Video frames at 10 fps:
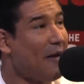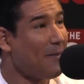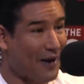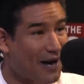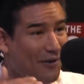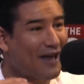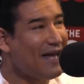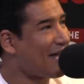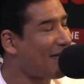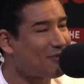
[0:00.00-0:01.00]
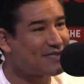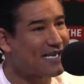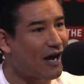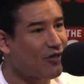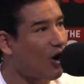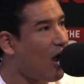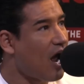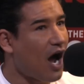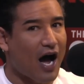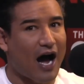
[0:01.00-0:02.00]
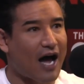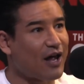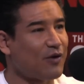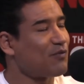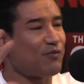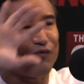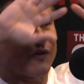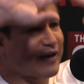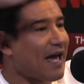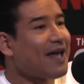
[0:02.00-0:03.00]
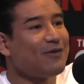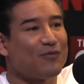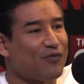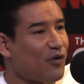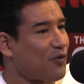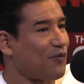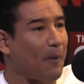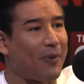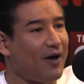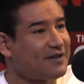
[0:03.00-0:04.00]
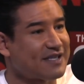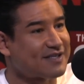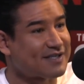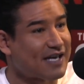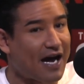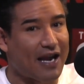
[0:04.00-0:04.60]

But anyway, he was down there forget the, the politics aside.